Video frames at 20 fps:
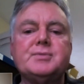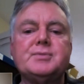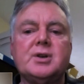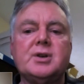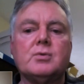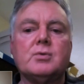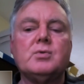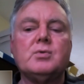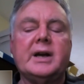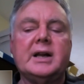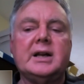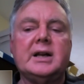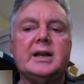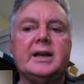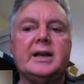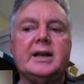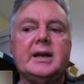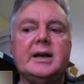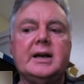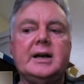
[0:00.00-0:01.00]
So
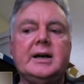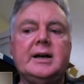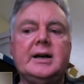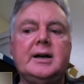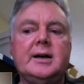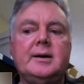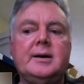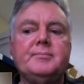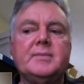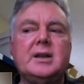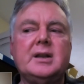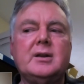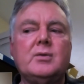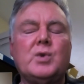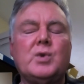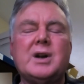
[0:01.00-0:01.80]
really, there